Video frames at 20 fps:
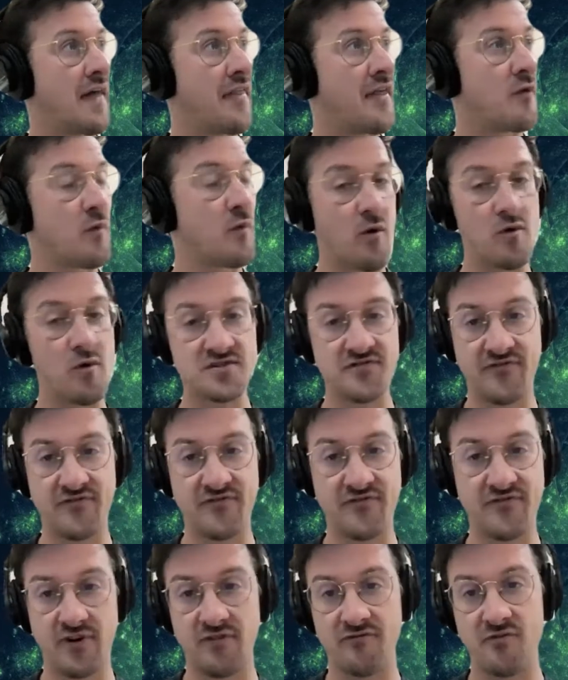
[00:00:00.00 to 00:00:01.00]
think we always
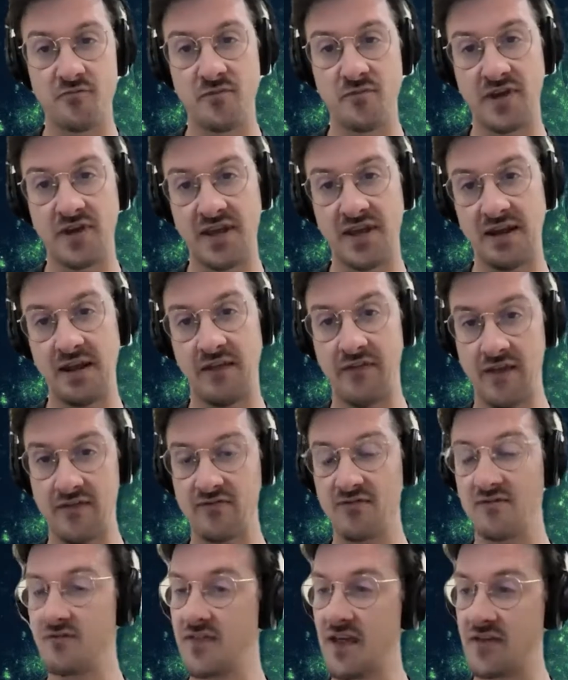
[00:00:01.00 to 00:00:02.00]
felt from the beginning that
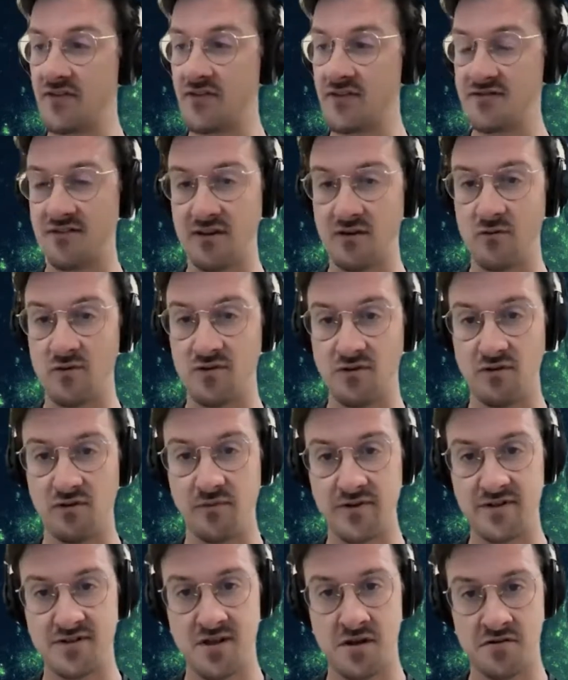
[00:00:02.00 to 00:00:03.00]
this thing was going to
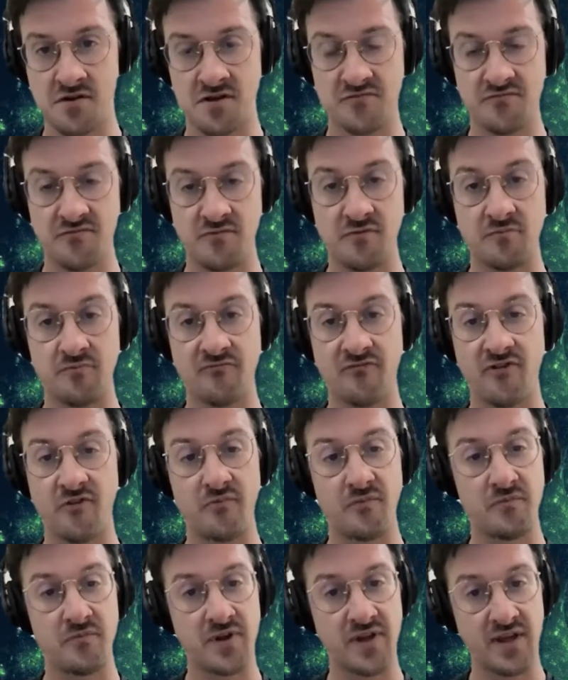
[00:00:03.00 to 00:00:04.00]
be decentralized
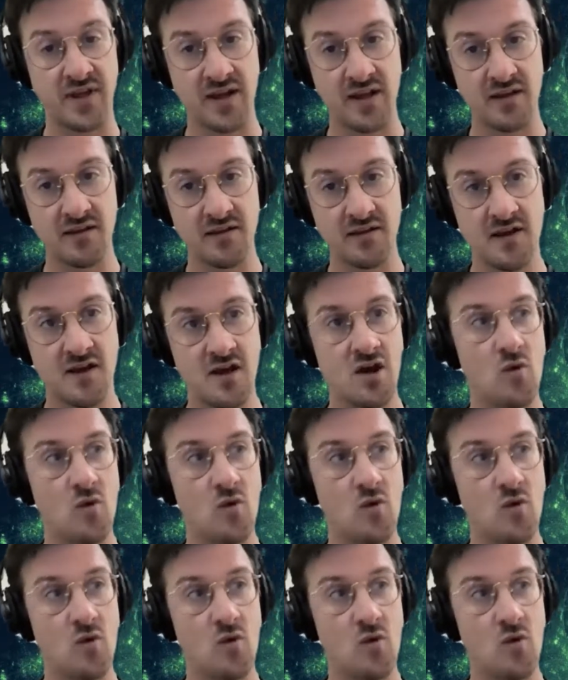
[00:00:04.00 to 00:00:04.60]
from the beginning.